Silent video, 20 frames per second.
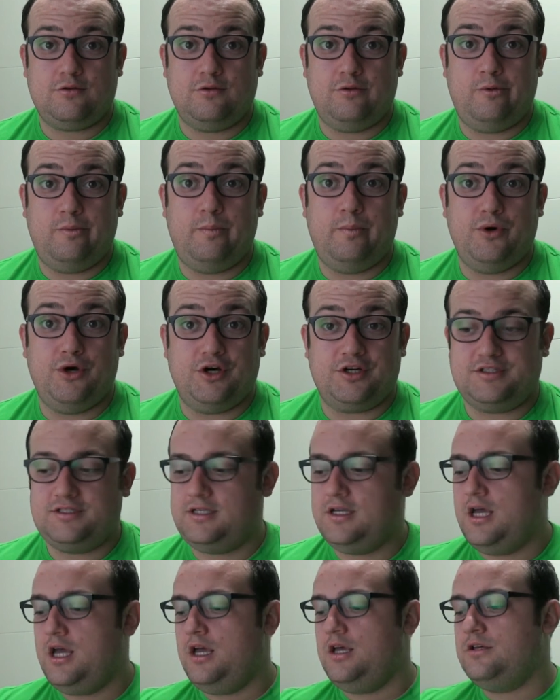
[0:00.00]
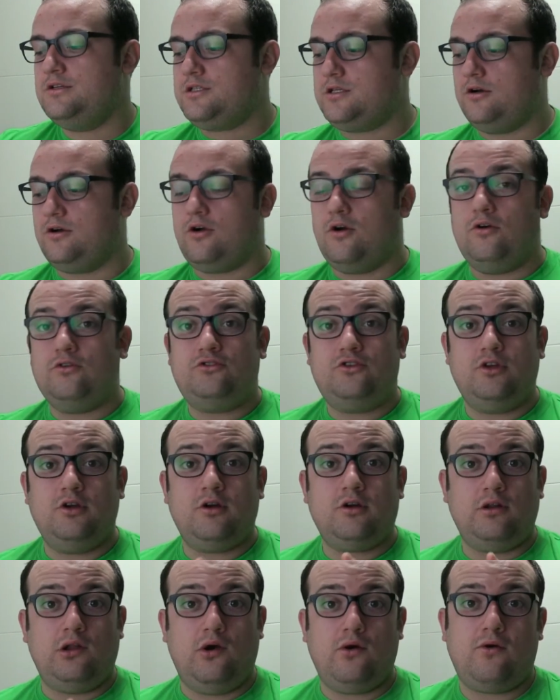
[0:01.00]
through books. So go to
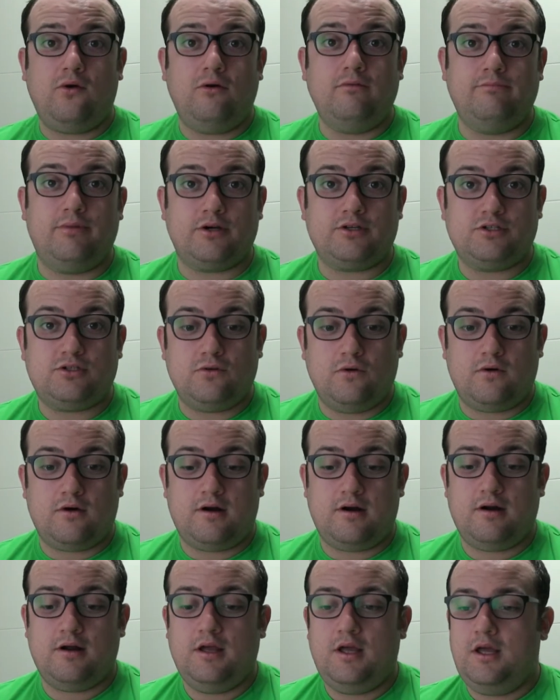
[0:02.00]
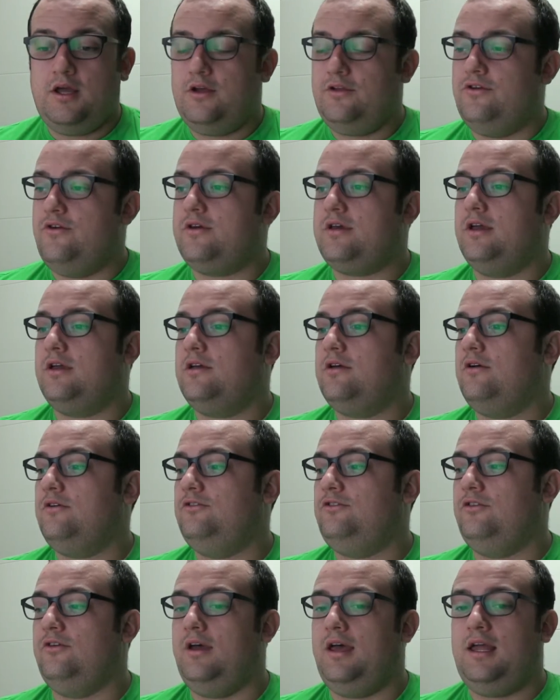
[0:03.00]
your local bookstore. You can go
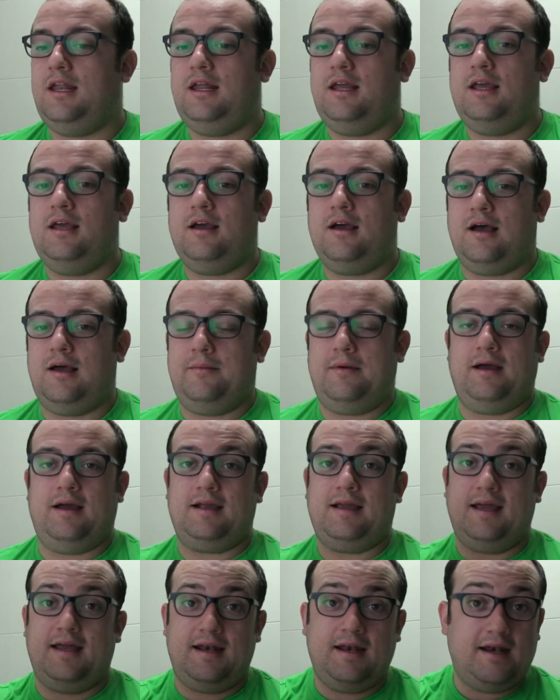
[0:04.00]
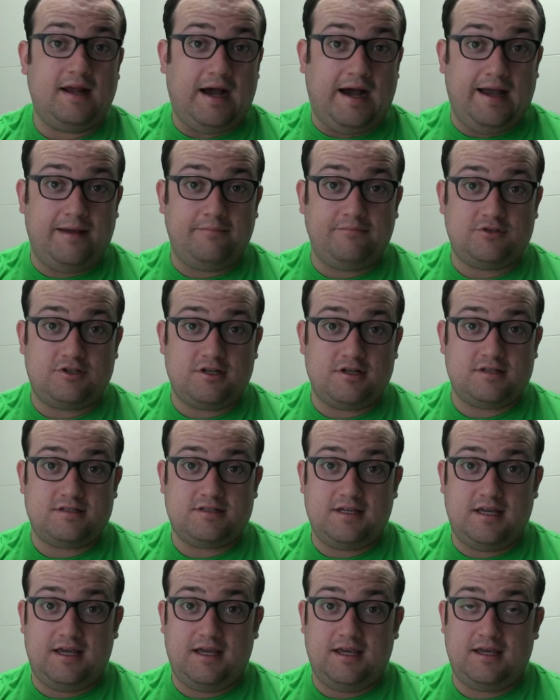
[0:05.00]
to any, again, I'm just
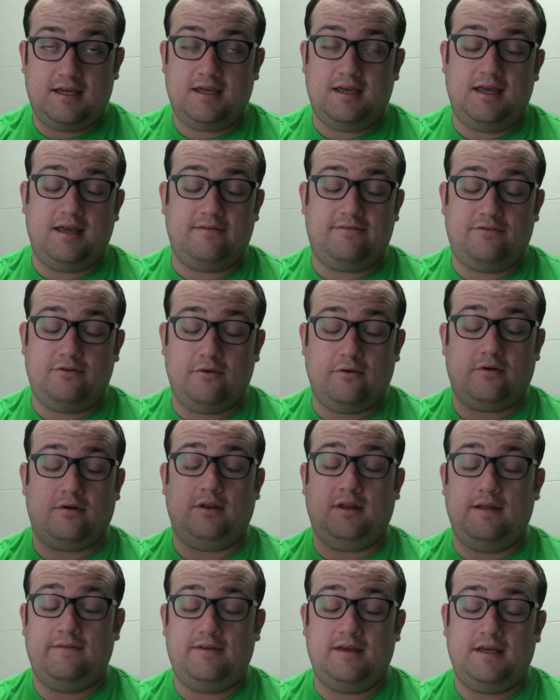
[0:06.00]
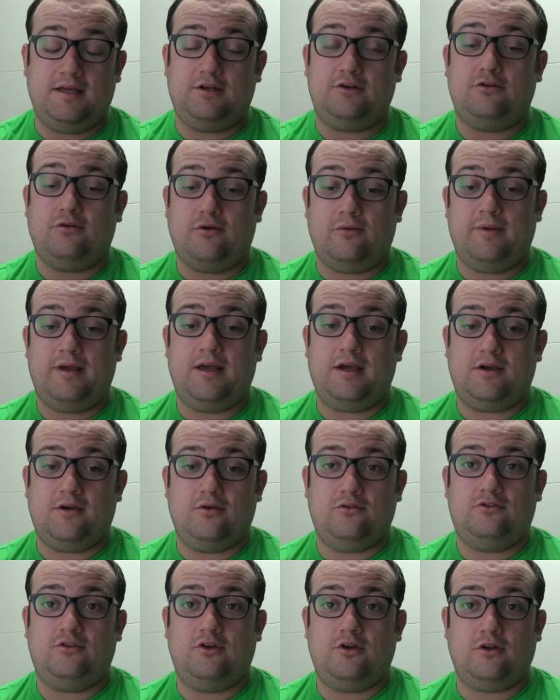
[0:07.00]
saying if you're living in Korea,
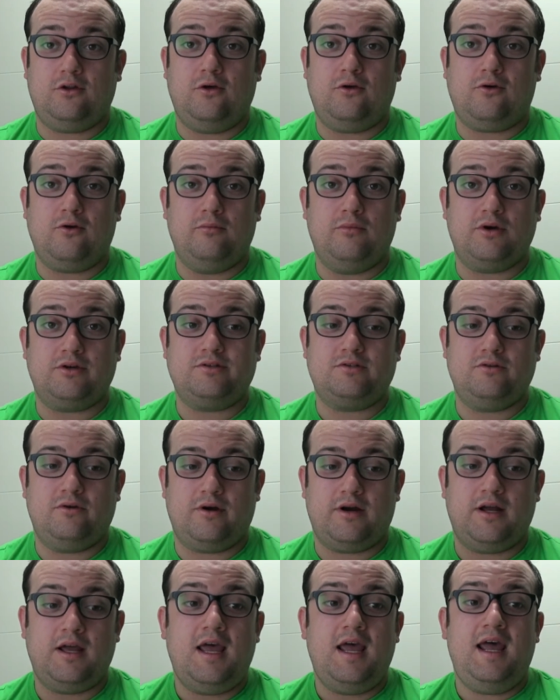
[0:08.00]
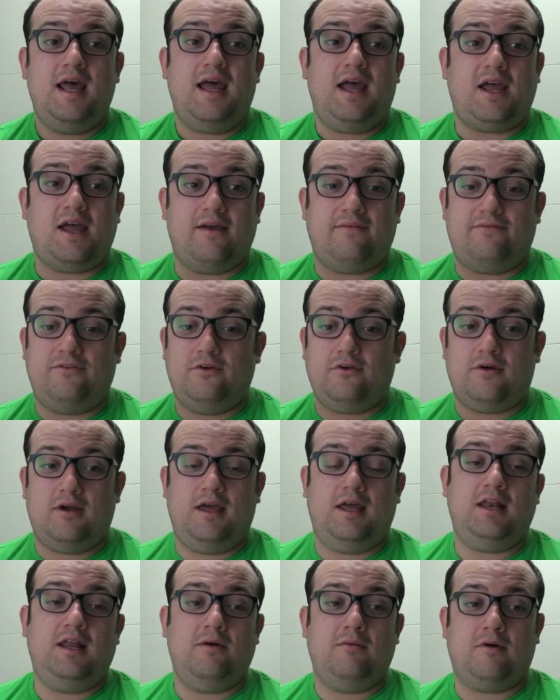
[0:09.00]
go to your local bookstore. If you're
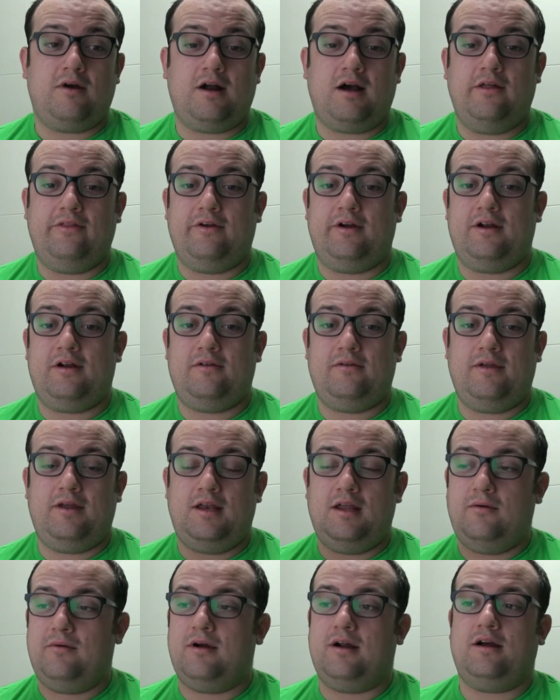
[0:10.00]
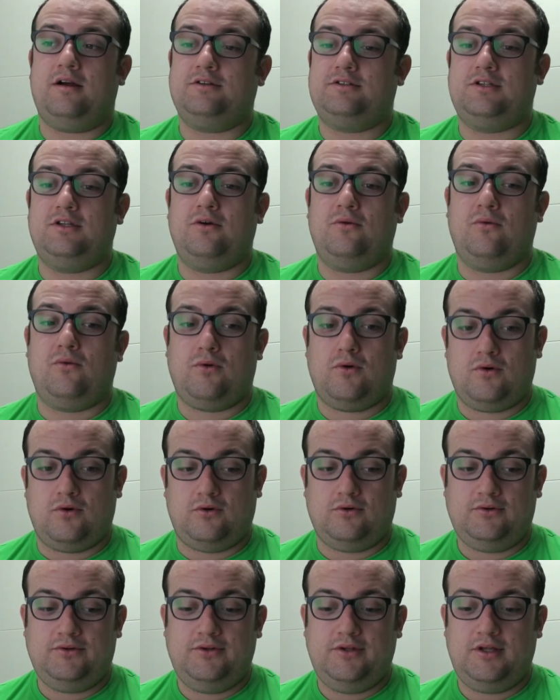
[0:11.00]
anywhere else in the
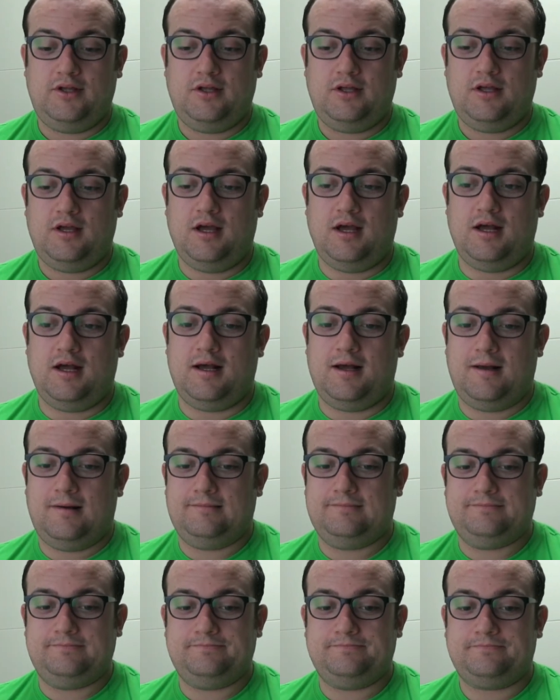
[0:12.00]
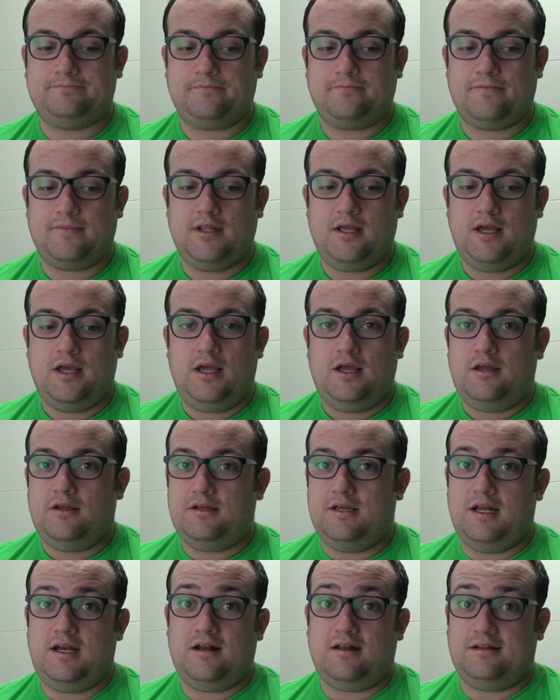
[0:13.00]
world,
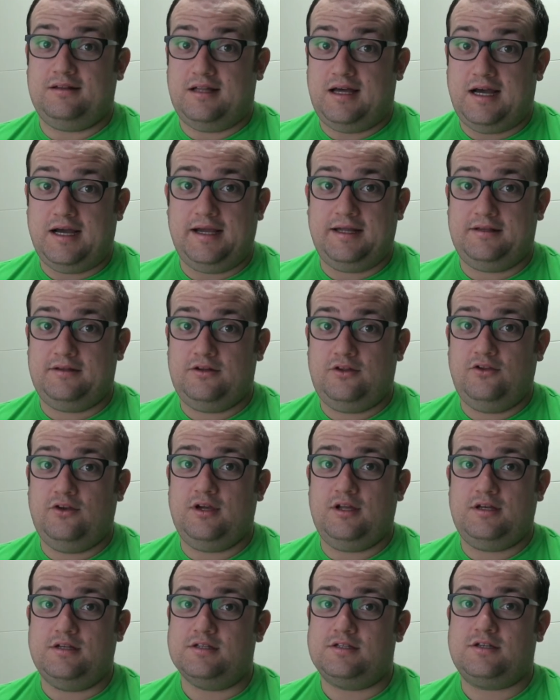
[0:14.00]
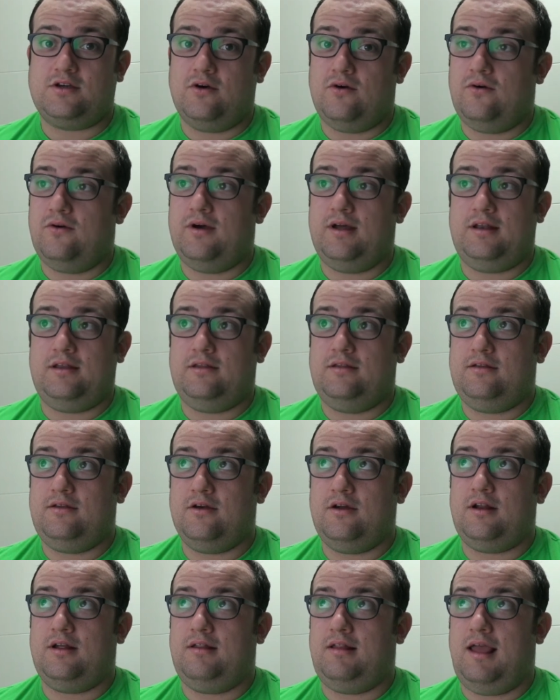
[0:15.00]
get it online. You can just go
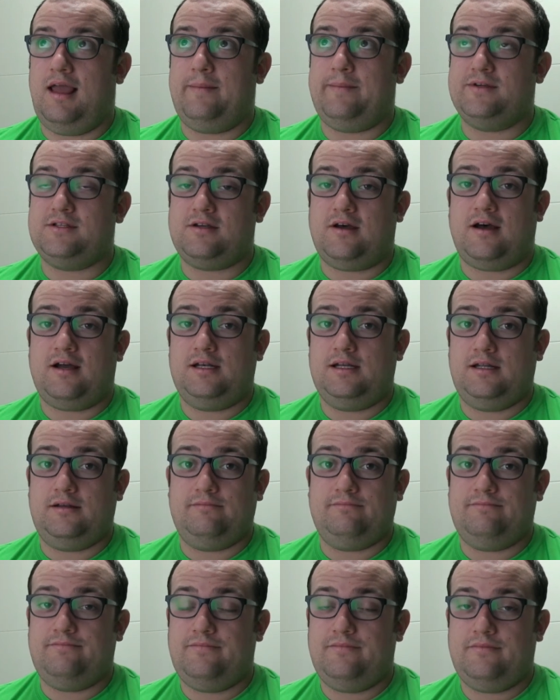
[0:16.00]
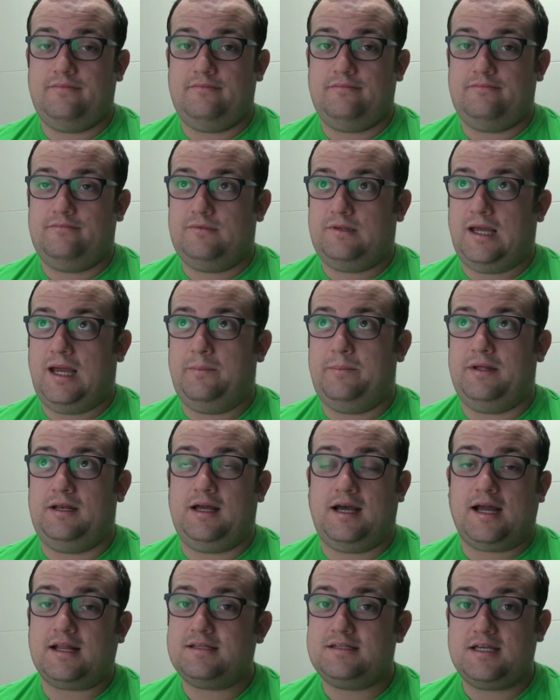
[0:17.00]
to Amazon and type in
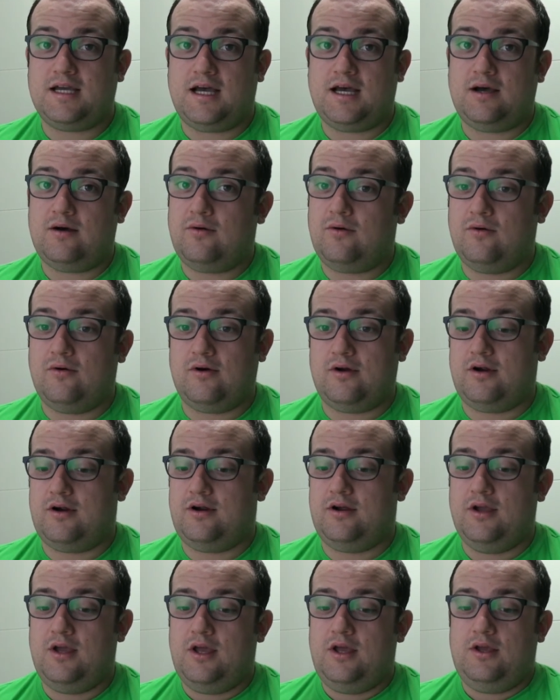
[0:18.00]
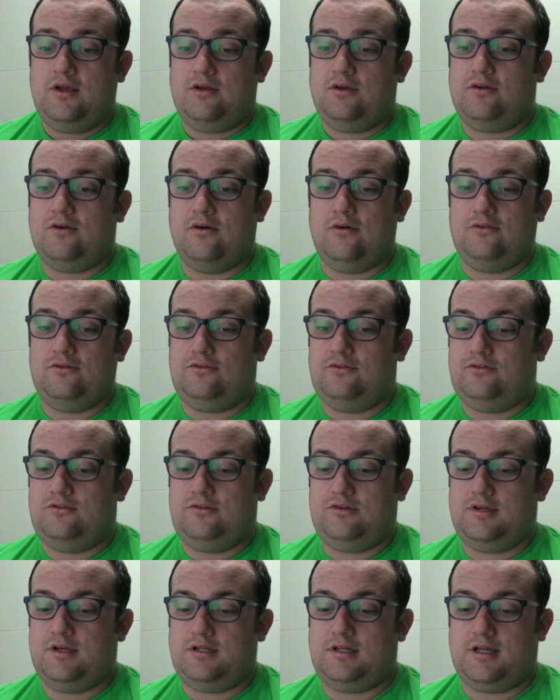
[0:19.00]
Hanja, or go
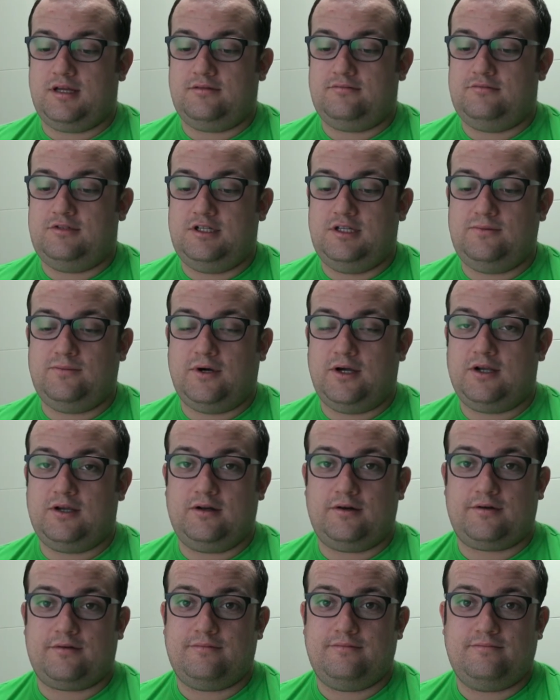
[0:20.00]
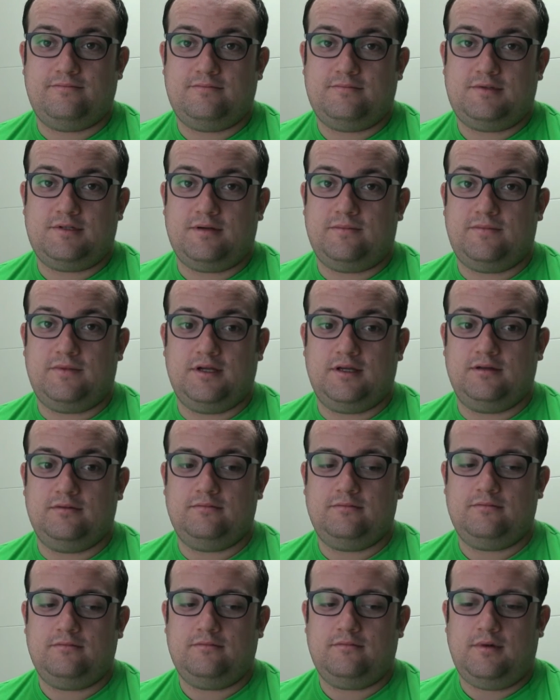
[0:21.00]
to like Gmarket or something.
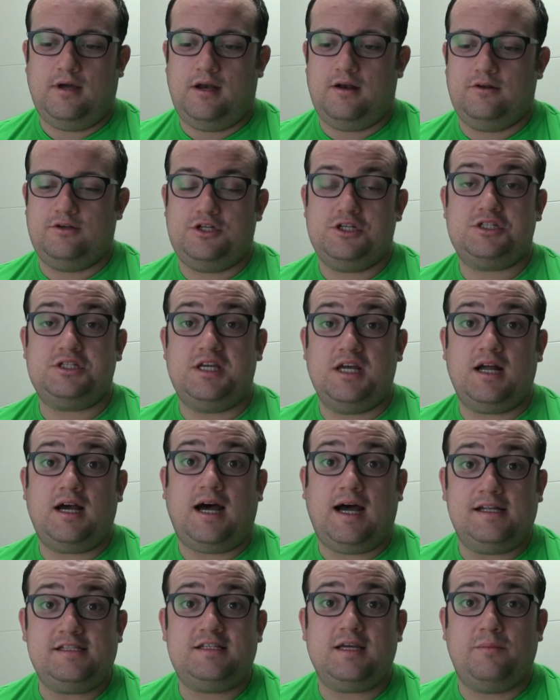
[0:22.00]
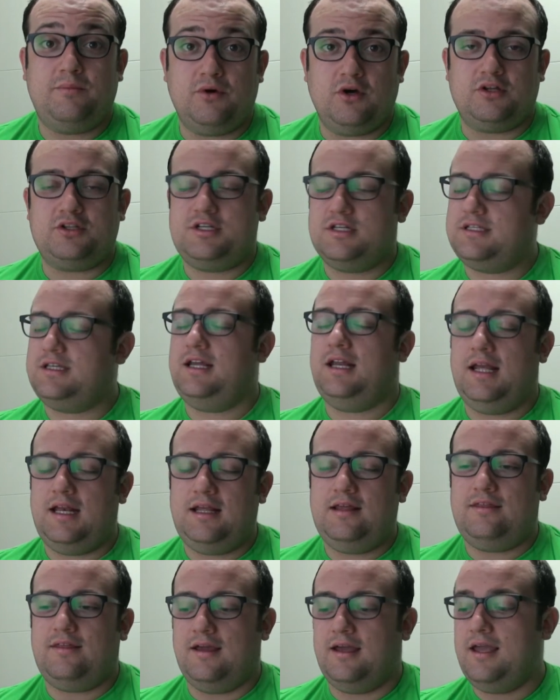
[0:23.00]
I don't know. Just get a Hanja book. Just get
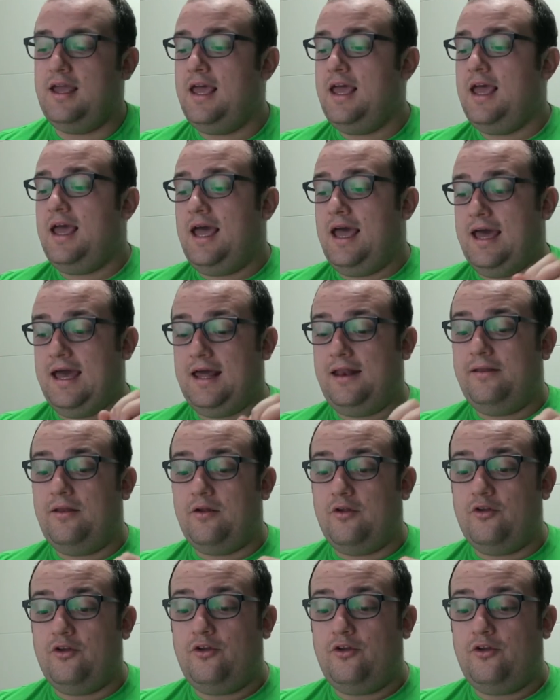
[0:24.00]
anything. And